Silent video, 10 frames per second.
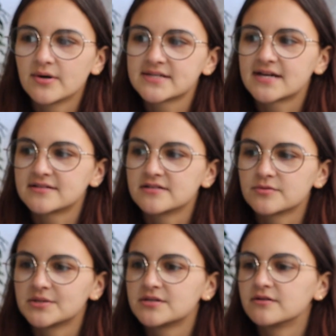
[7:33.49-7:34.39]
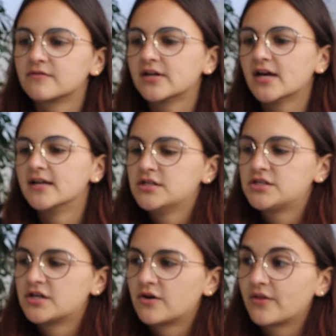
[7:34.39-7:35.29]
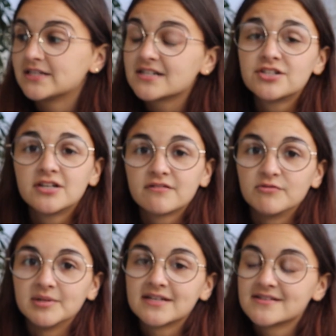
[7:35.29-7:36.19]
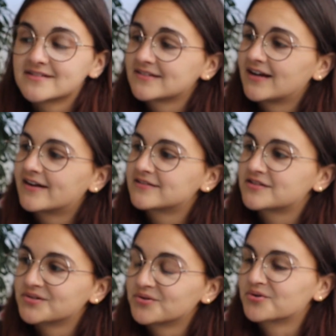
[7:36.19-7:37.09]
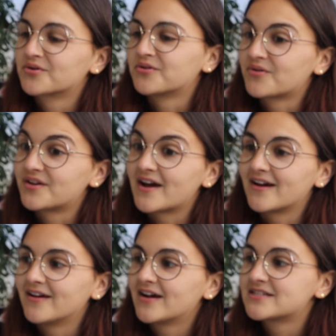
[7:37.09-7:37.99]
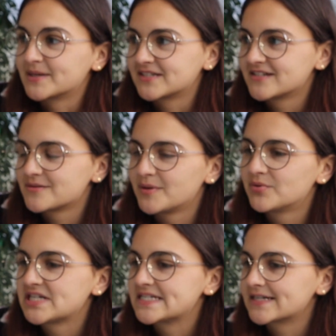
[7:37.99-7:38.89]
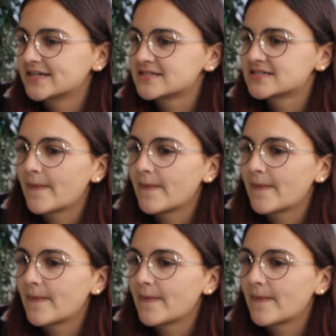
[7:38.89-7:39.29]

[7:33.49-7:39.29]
US hasn't switched over yet. So that's actually good for me because it's a little earlier than I expected it to be, which is nice.